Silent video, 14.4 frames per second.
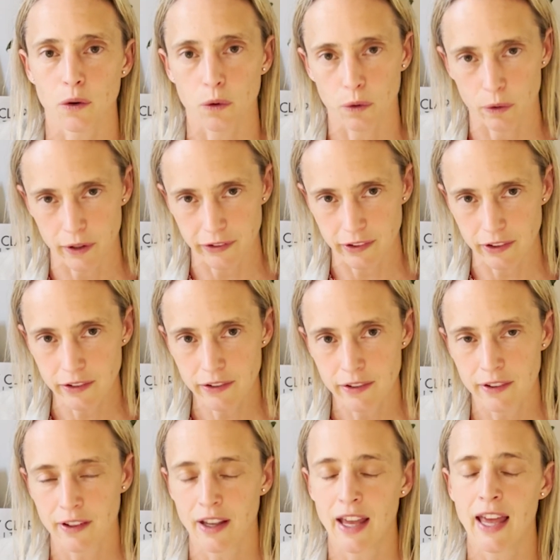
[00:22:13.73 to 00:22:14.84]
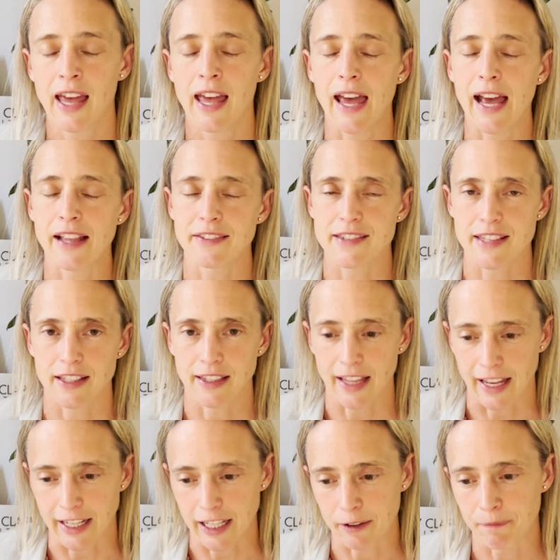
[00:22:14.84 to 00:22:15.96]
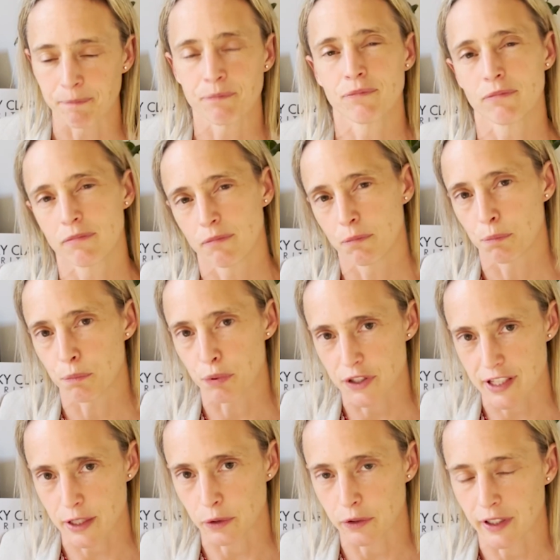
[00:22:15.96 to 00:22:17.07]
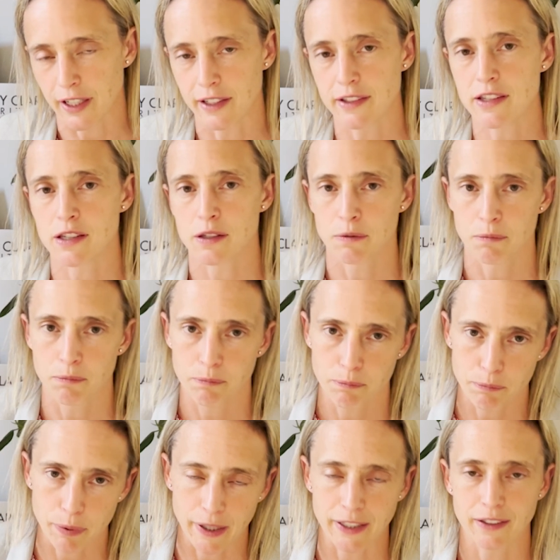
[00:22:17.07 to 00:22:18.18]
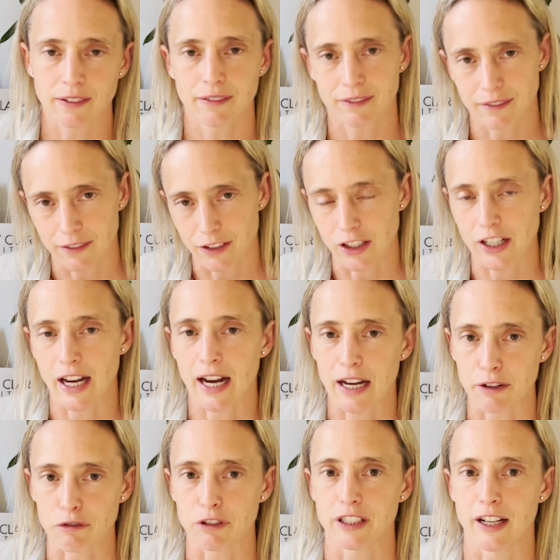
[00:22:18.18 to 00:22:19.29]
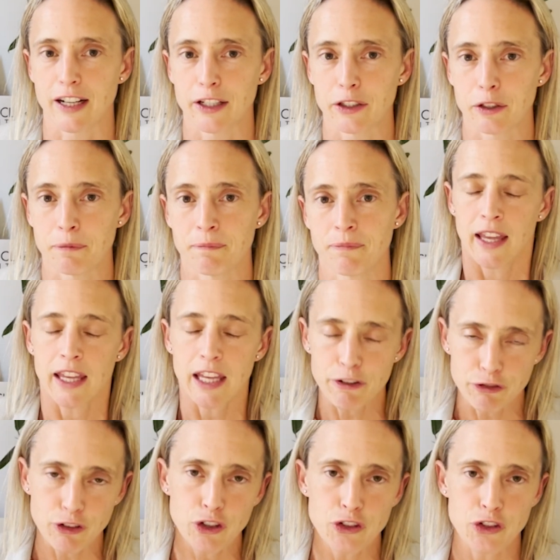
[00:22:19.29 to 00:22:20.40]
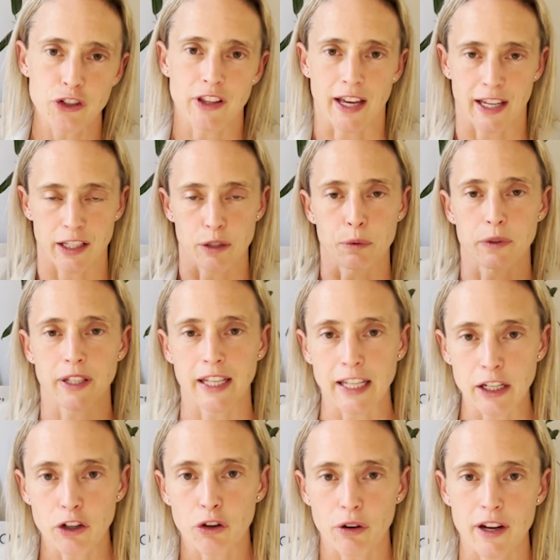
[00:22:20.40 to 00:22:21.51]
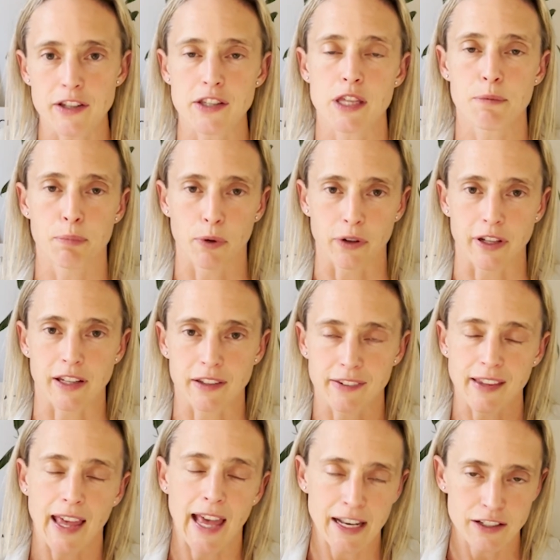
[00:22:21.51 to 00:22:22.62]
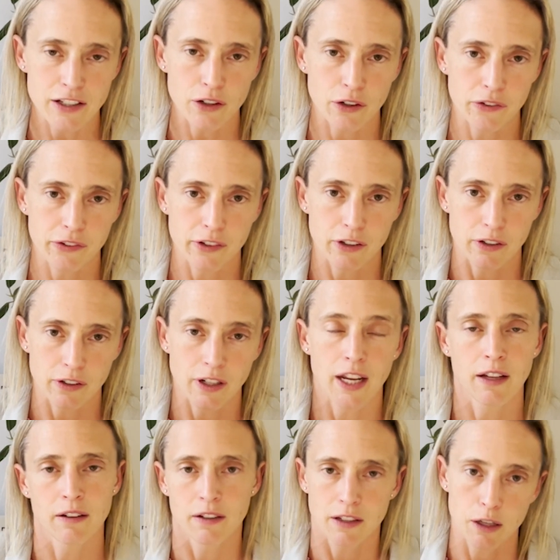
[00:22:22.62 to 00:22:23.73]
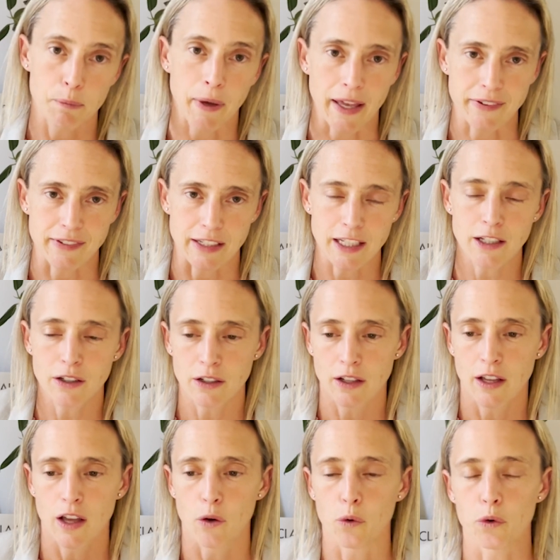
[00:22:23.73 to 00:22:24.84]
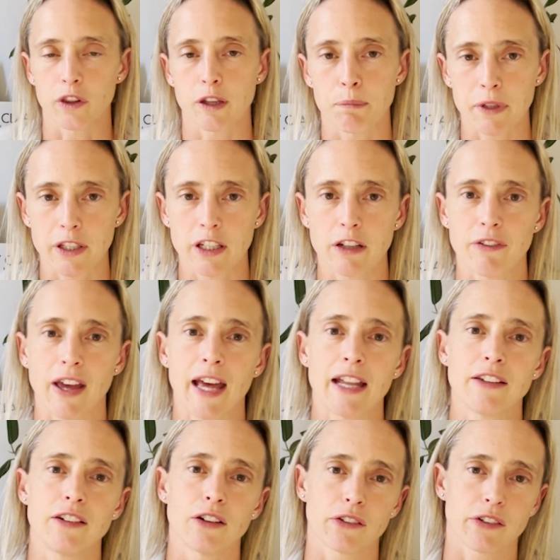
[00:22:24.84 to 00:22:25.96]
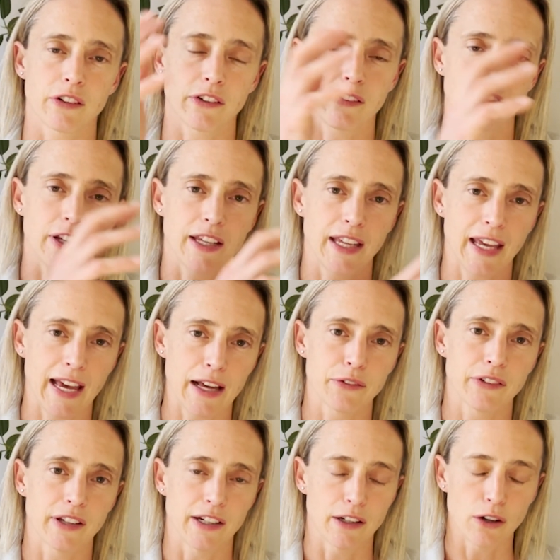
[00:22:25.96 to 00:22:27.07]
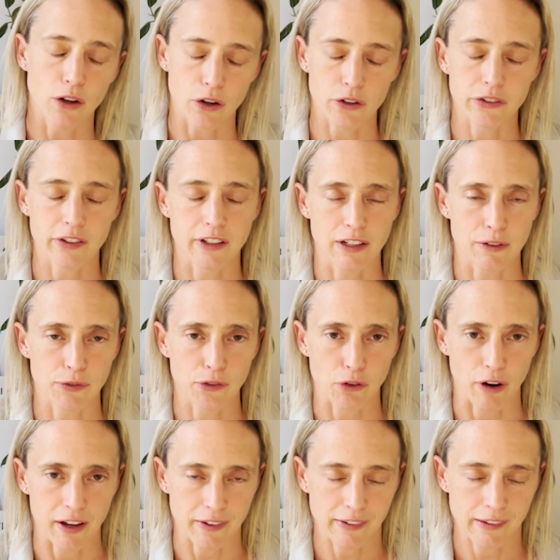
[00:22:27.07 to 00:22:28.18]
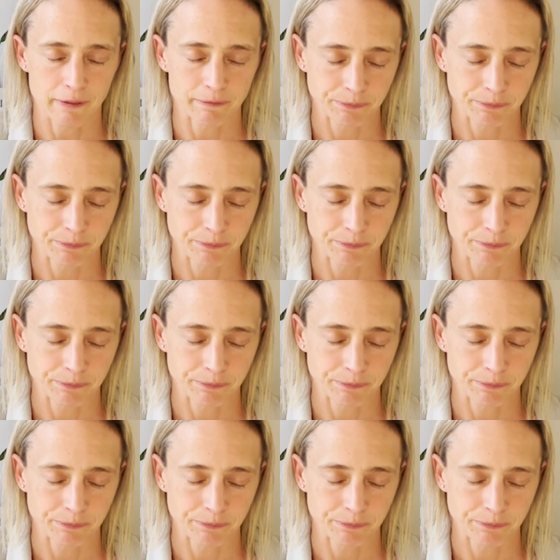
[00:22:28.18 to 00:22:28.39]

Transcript: oysters, and selenium, Brazil nuts, but you can't rely on them. If you do that, you will increase the body's antioxidant capacity or the ability of antioxidants to counter oxidative stress.